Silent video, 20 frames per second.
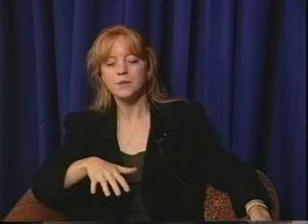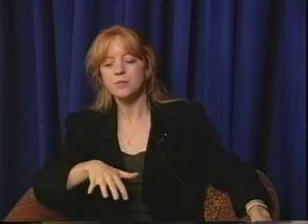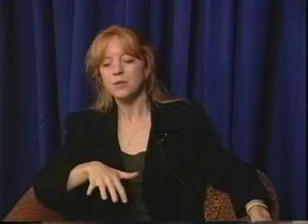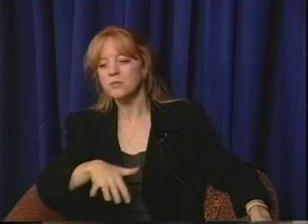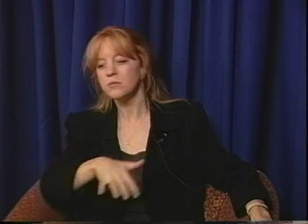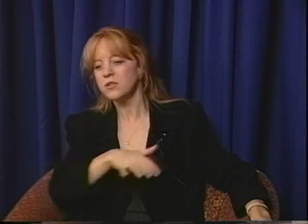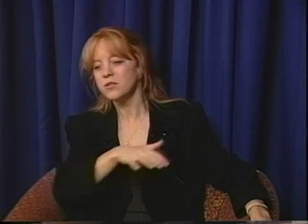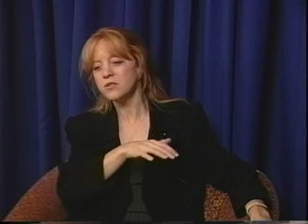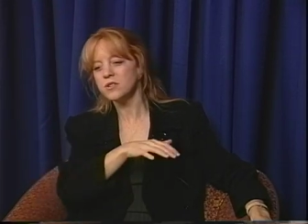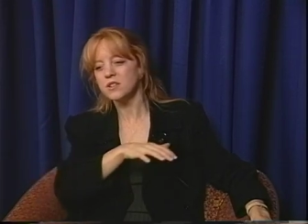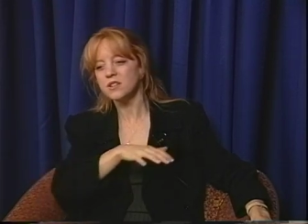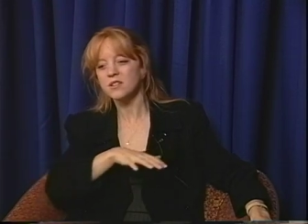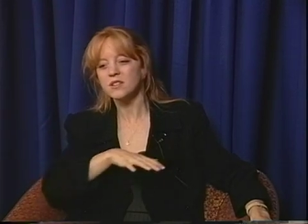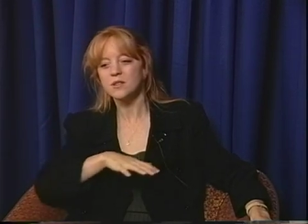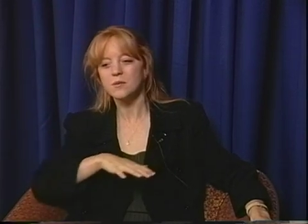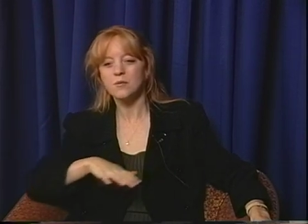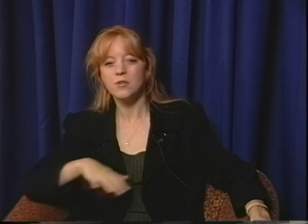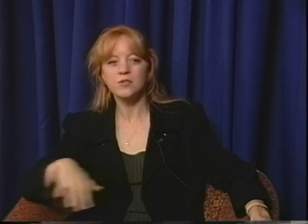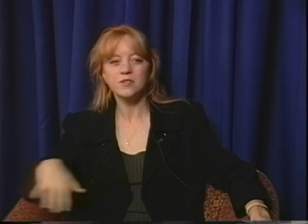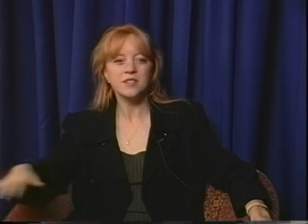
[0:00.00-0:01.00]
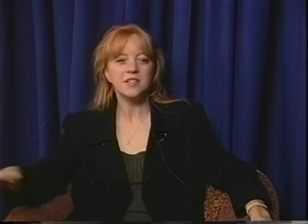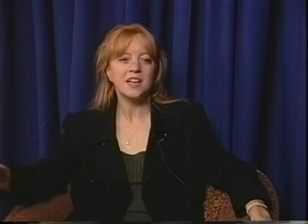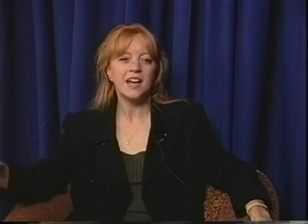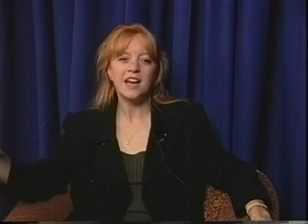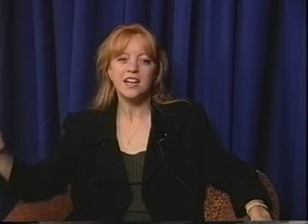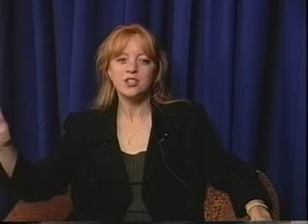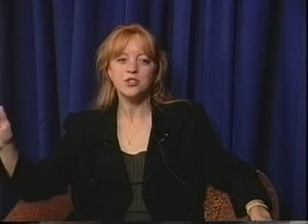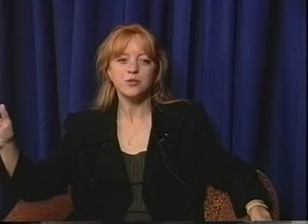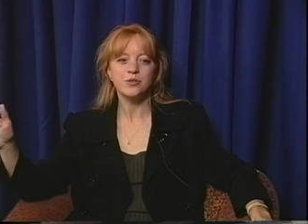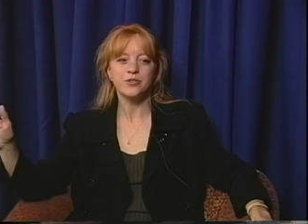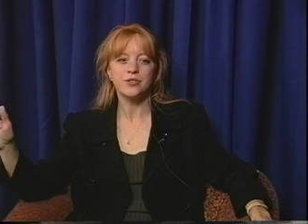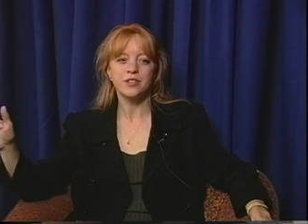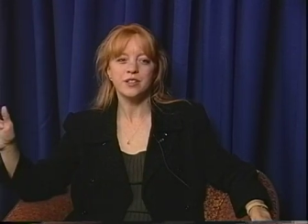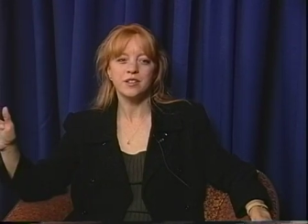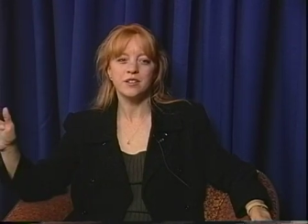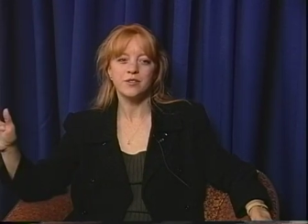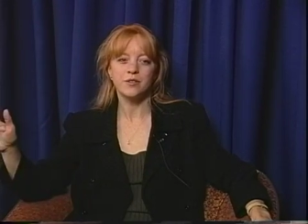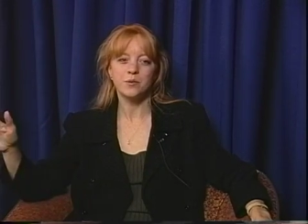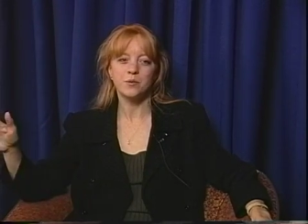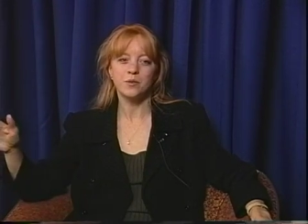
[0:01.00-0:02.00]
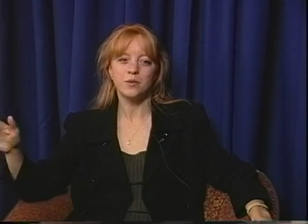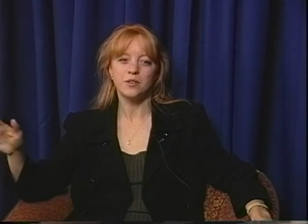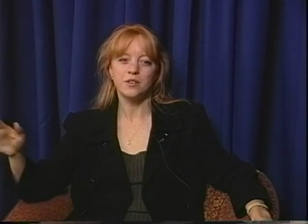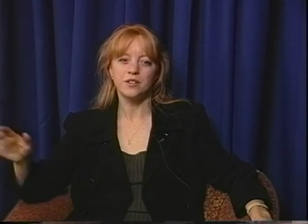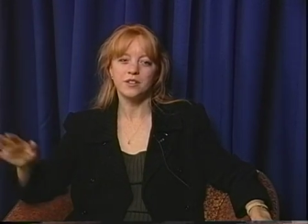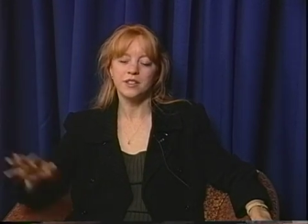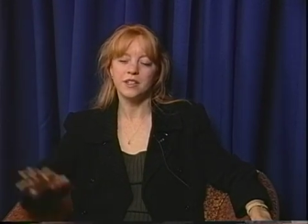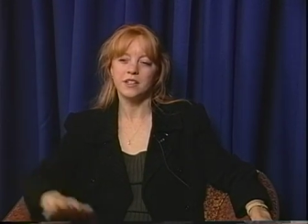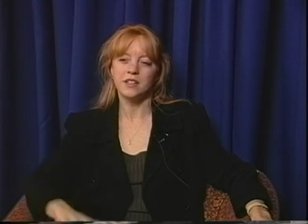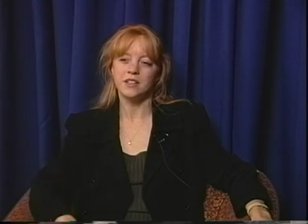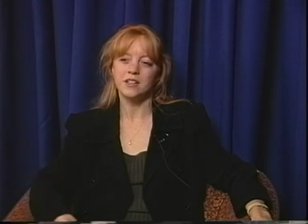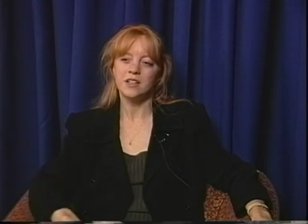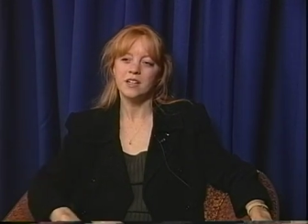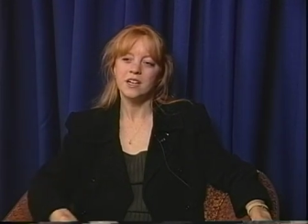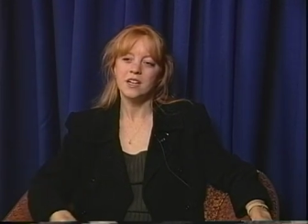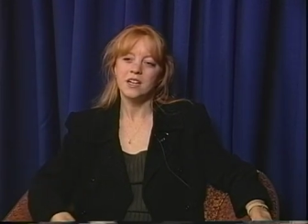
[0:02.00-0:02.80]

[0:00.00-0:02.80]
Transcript: But music is the most natural thing in the world, and